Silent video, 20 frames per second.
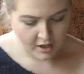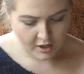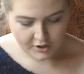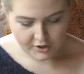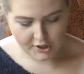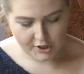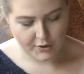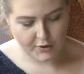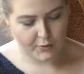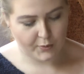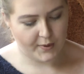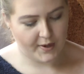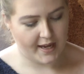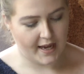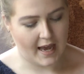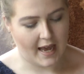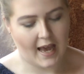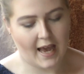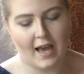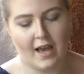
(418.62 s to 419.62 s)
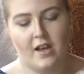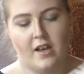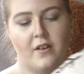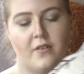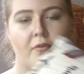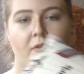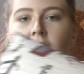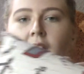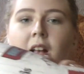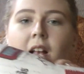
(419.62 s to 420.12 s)
So we have
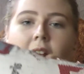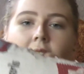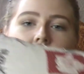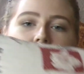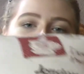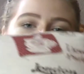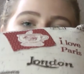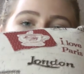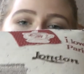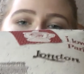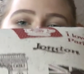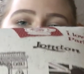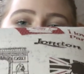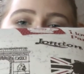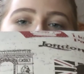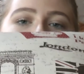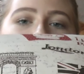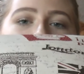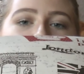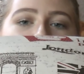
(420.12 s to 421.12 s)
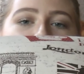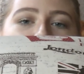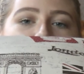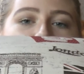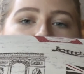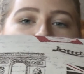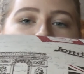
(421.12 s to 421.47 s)
like the Eiffel